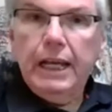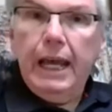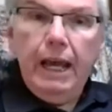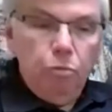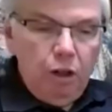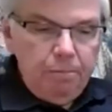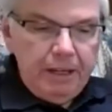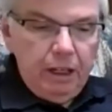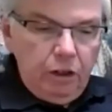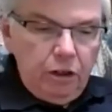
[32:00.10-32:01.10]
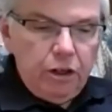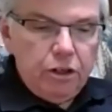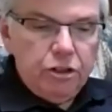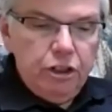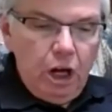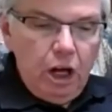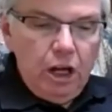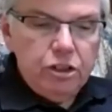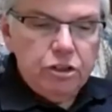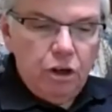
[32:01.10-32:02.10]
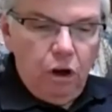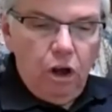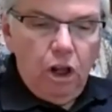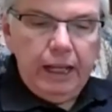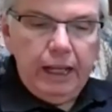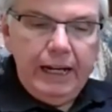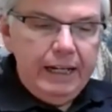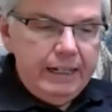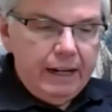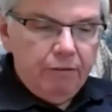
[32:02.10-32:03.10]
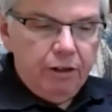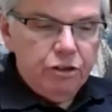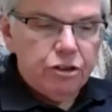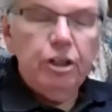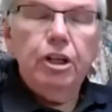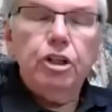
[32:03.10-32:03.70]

and will be alert to God's call and endeavors